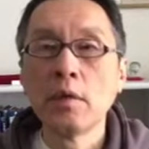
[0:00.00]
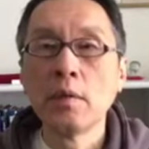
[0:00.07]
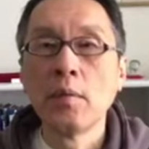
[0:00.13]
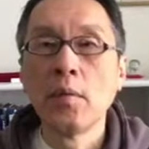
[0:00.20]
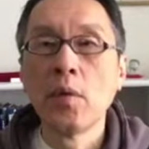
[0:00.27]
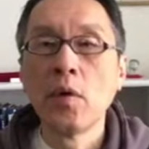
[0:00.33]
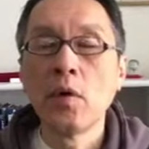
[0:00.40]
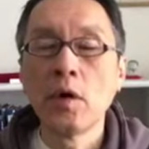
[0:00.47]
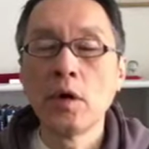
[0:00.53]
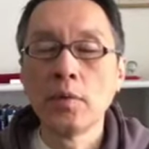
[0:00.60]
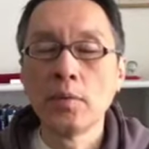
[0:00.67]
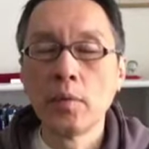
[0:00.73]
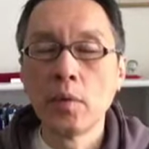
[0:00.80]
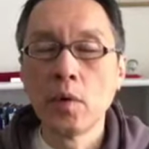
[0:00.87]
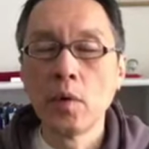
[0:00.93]
more
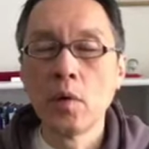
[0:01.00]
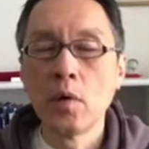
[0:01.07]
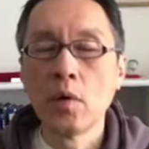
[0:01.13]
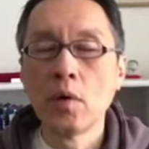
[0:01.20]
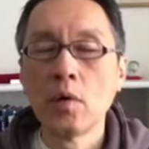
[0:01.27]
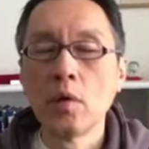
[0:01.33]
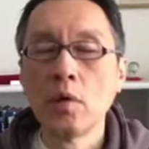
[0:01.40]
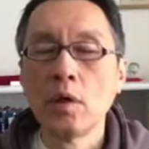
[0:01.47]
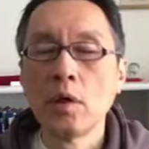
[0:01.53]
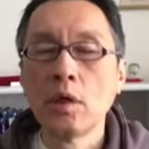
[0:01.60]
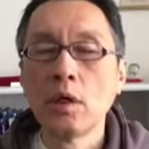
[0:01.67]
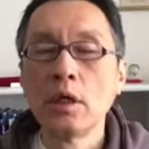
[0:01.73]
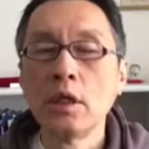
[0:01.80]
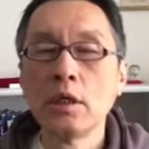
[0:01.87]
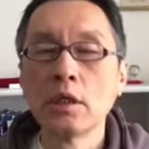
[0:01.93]
and more
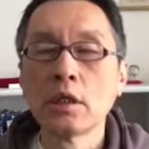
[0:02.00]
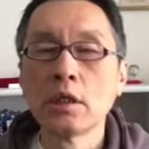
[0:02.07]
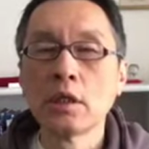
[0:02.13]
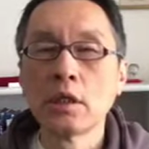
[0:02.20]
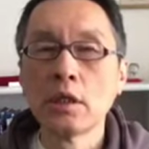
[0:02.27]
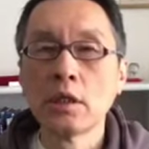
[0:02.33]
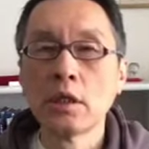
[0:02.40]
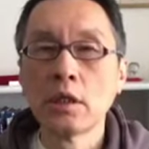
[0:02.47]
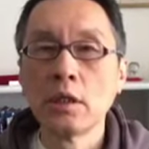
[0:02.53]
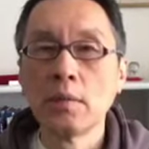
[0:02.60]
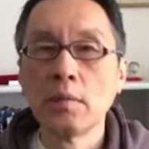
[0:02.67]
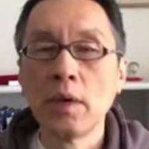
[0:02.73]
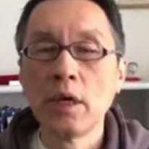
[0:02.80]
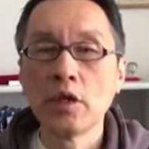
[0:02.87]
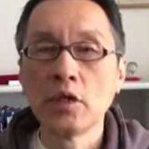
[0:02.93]
internal
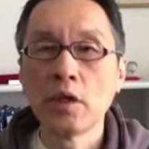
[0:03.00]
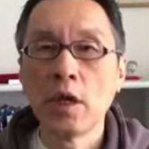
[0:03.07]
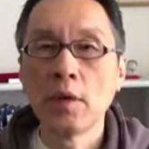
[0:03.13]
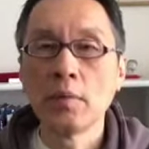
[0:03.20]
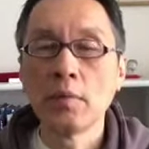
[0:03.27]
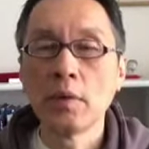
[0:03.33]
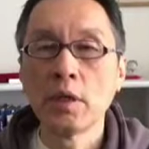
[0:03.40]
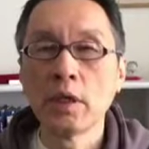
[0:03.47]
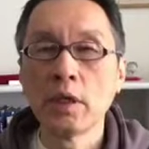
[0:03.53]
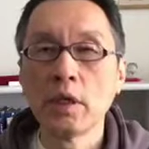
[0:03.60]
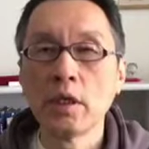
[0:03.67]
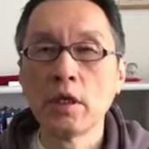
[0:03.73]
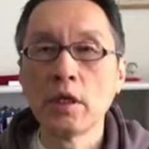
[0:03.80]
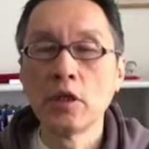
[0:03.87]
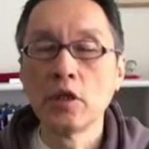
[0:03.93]
martial art
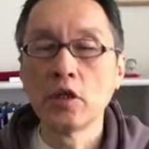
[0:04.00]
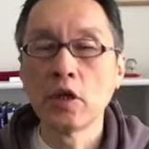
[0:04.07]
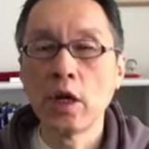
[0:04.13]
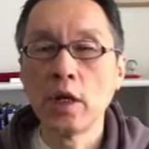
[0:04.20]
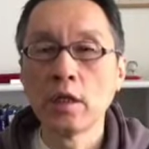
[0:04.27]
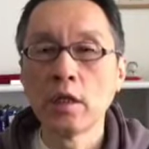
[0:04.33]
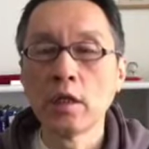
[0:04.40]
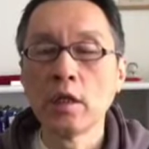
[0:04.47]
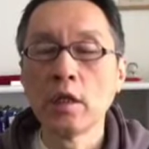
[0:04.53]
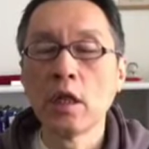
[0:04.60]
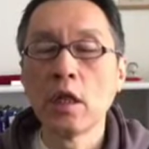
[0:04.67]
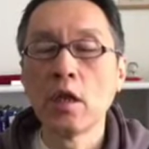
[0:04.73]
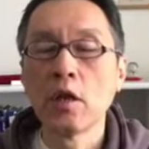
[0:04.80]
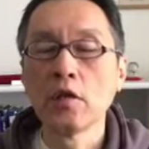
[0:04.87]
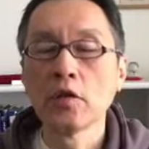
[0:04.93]
player in China
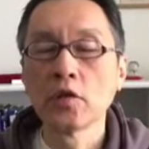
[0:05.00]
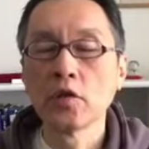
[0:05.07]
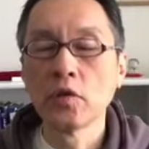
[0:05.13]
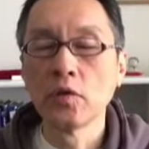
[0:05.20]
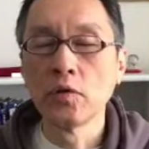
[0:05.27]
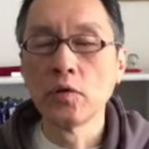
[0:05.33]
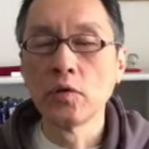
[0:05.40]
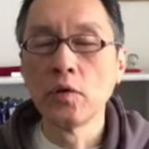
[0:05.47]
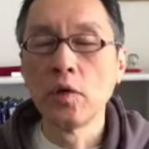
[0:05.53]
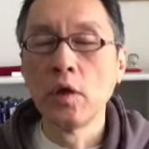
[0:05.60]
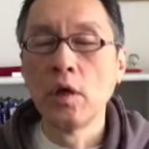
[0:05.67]
lost to